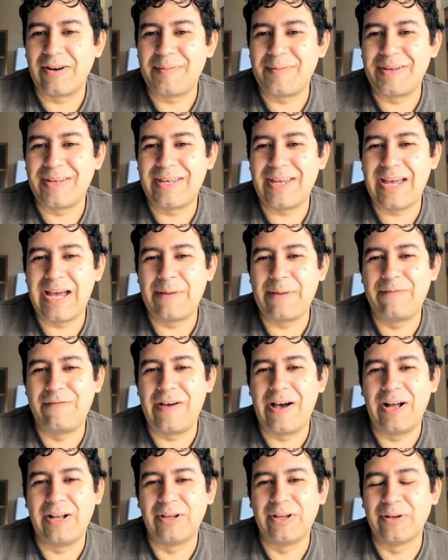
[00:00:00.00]
I mean, Cam
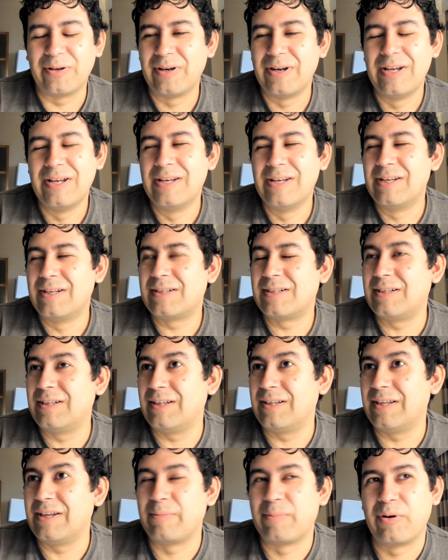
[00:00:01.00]
Fowler,
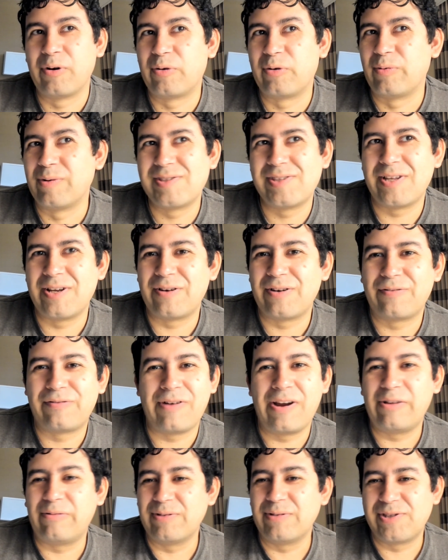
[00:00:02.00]
Klingberg was there,
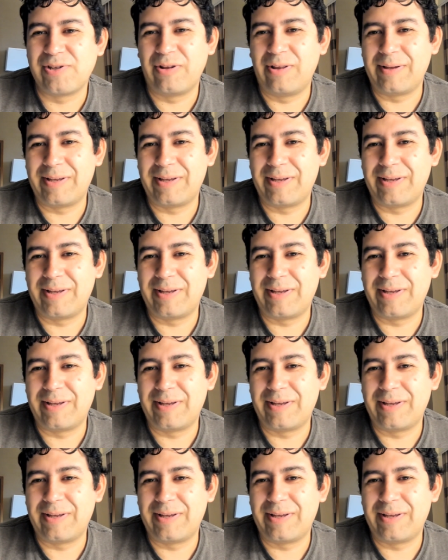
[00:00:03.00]
Frank was there.